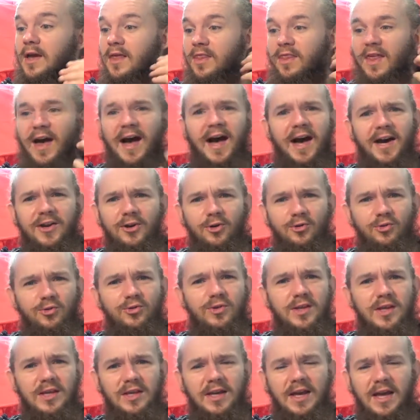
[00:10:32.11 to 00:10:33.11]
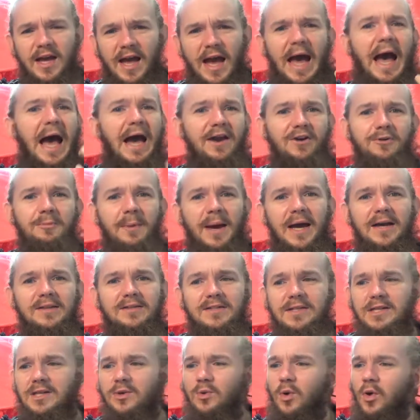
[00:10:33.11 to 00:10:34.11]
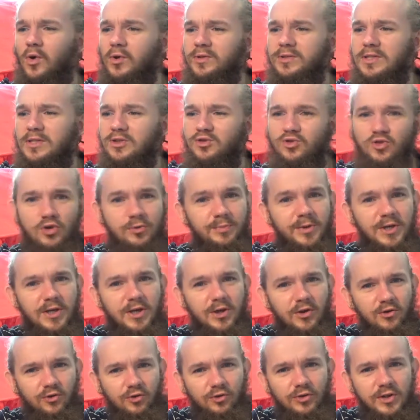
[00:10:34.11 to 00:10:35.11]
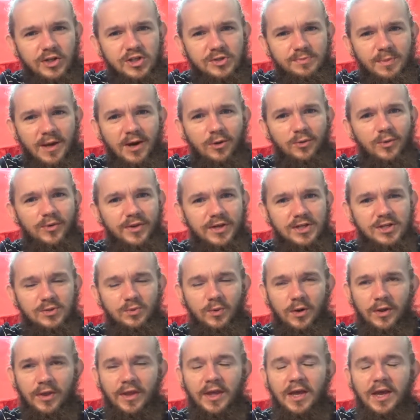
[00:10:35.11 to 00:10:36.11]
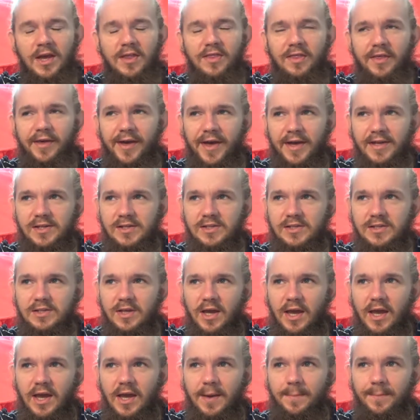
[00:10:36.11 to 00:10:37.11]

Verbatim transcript: that had a really aromatic quality to it, but you can really smell with this one that it's